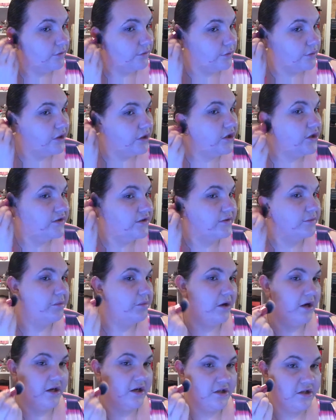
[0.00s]
if you want to use a
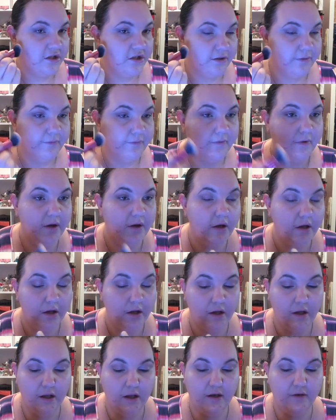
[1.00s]
brush
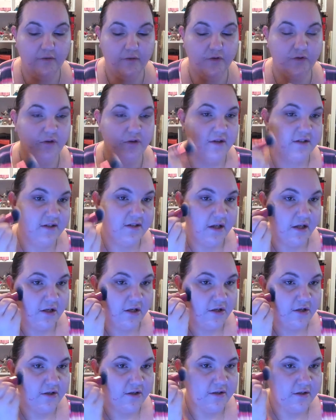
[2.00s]
and you've got dry skin,
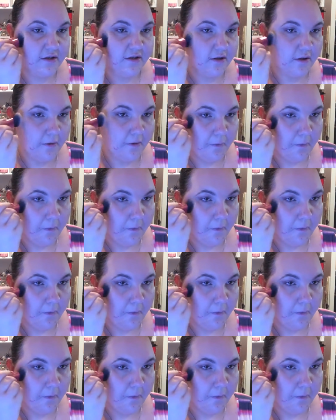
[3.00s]
you just